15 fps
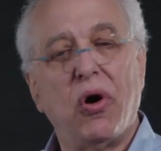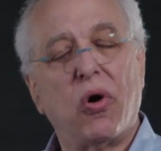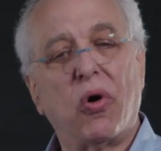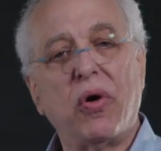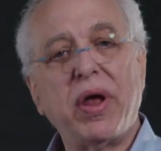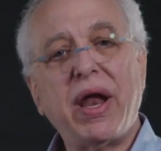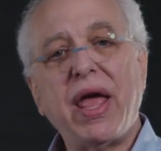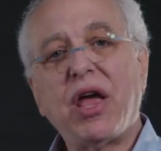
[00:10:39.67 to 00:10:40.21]

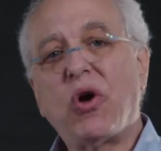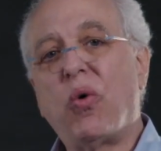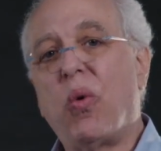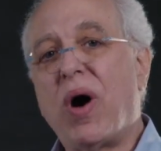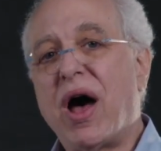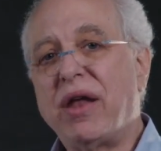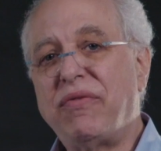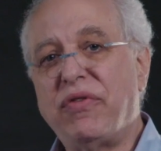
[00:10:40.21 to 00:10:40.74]
or in a
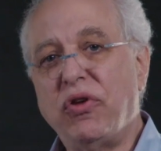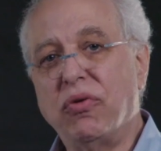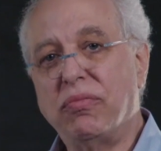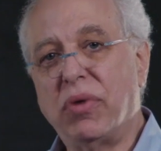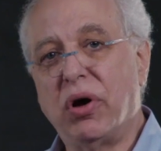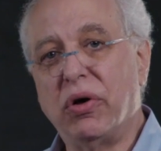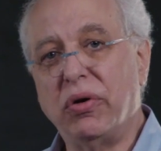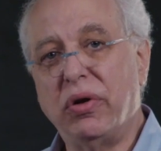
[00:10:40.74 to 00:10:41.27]
quad view
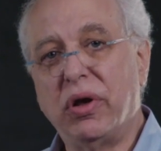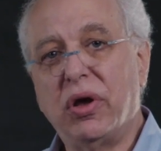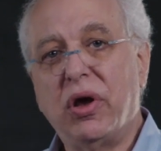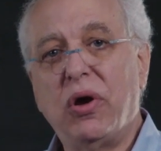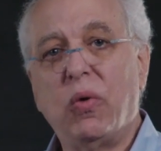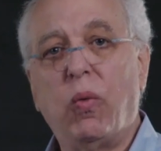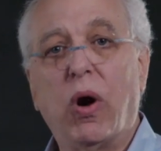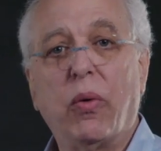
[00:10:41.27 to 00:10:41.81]
mode
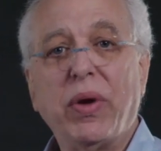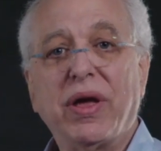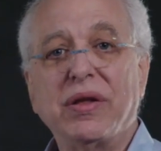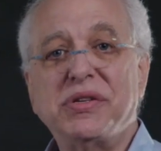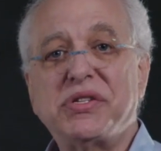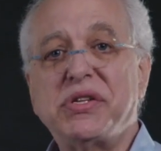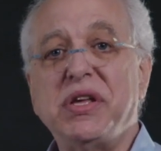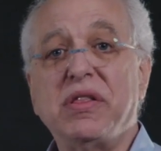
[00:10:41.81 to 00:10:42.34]
where we
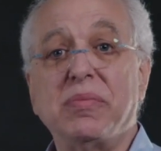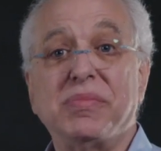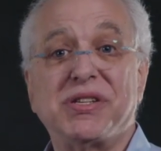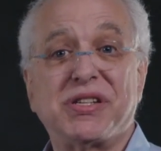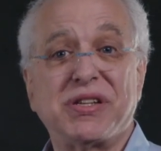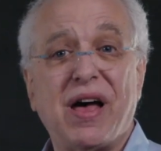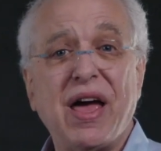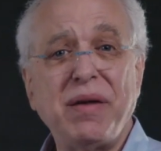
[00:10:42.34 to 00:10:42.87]
can see them
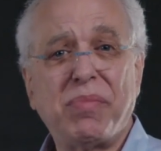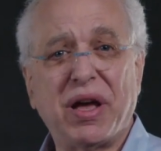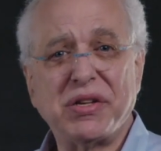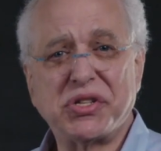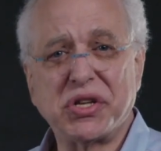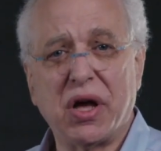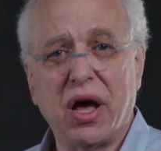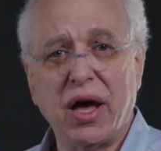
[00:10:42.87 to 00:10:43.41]
side by
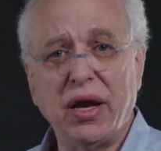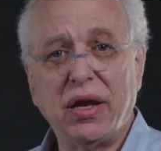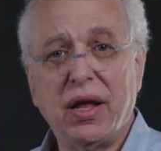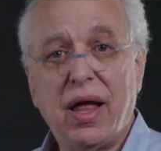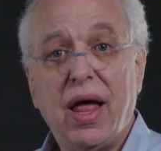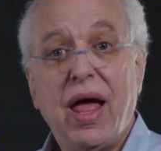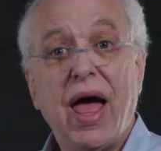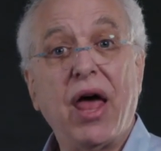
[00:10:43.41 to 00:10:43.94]
side
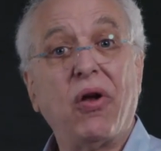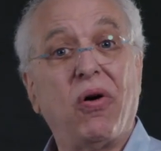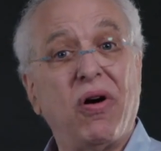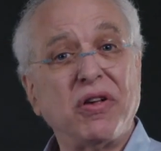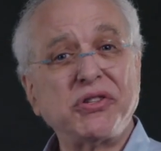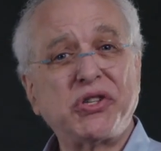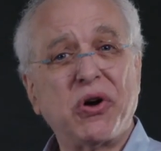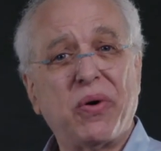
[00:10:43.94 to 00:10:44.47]
and
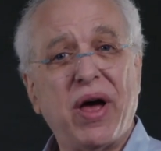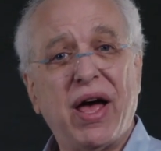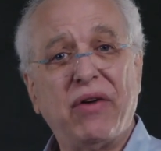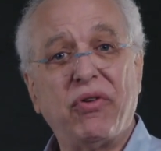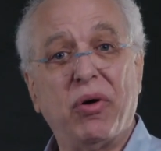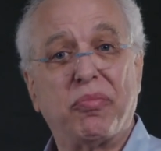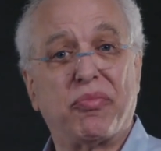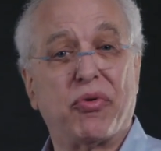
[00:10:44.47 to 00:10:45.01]
also
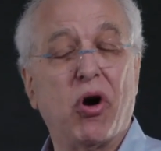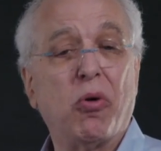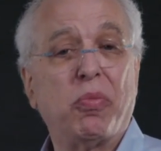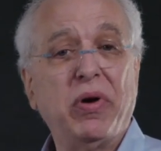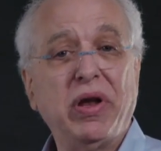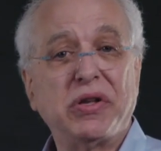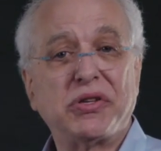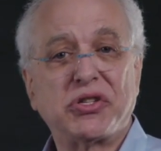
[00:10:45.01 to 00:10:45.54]
have
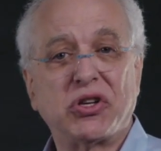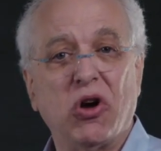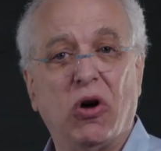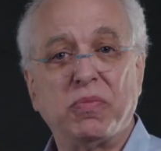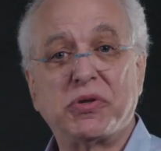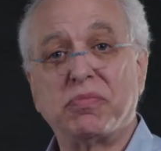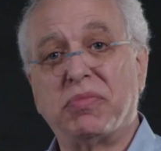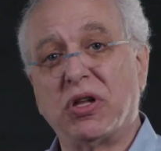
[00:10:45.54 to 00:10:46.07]
appropriate
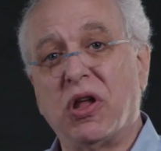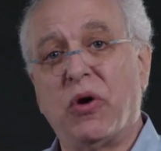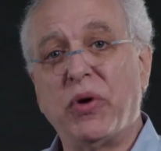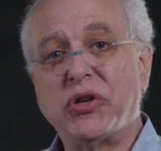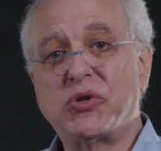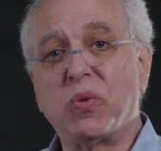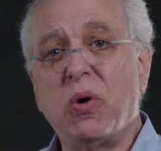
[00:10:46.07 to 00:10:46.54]
scopes below each